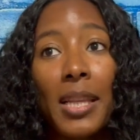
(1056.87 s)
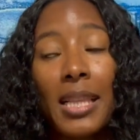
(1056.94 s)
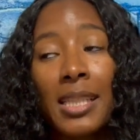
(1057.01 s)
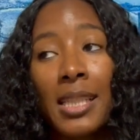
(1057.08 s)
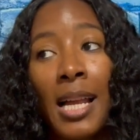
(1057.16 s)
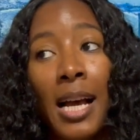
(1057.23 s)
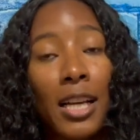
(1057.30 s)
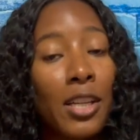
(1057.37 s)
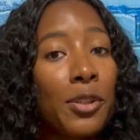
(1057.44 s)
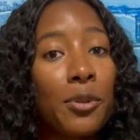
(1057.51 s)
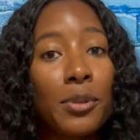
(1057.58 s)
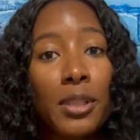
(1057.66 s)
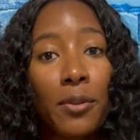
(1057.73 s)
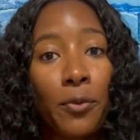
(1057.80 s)
that's not
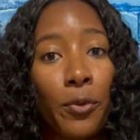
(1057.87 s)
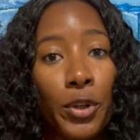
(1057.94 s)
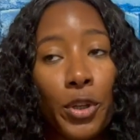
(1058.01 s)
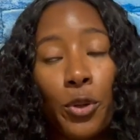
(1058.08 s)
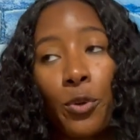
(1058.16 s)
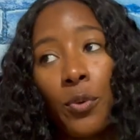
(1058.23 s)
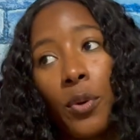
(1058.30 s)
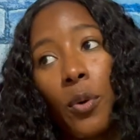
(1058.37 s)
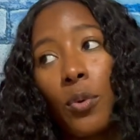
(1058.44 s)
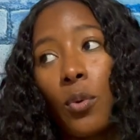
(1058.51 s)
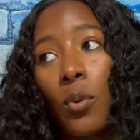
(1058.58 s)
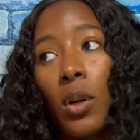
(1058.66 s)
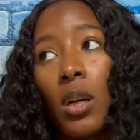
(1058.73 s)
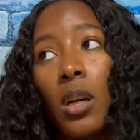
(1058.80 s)
conducive for your growth,
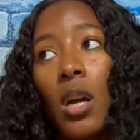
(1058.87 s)
or